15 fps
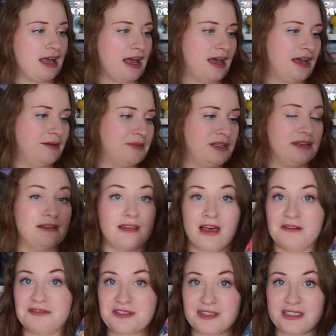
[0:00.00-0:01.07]

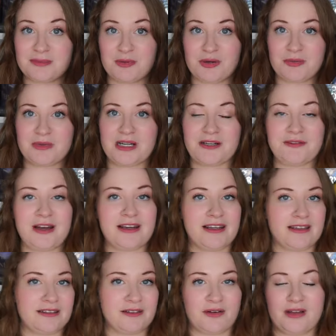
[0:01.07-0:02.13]
Loved this book when I read
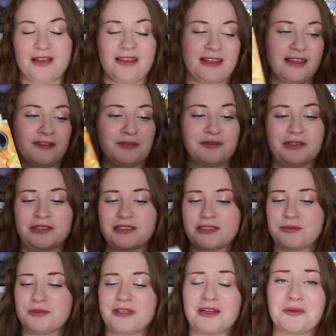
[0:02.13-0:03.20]
it. No, I haven't read the
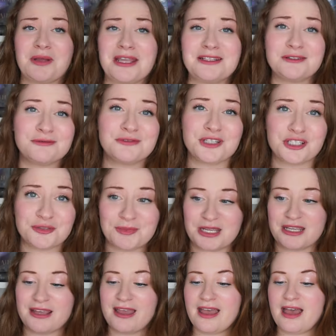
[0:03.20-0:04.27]
sequel yet. Okay, don't judge
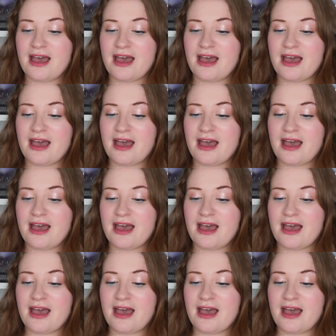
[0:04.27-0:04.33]
me.